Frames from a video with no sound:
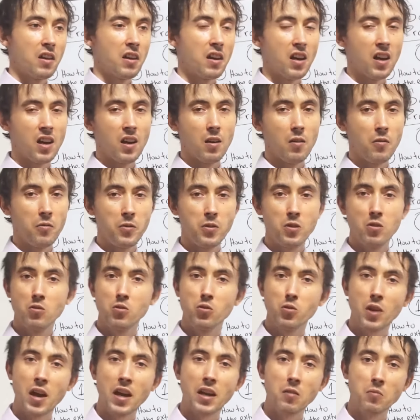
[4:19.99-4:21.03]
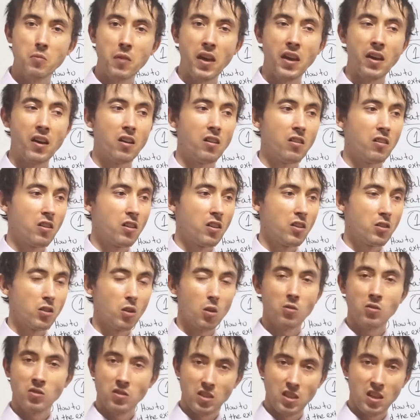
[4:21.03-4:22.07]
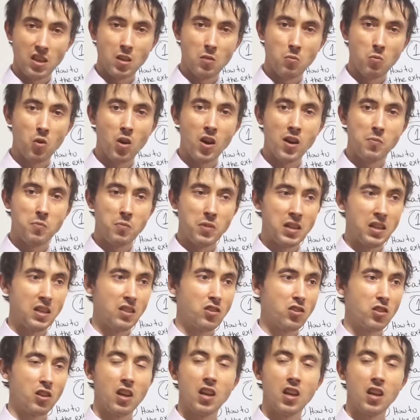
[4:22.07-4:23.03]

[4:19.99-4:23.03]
Uh, if you do direct mail, don't send them one piece.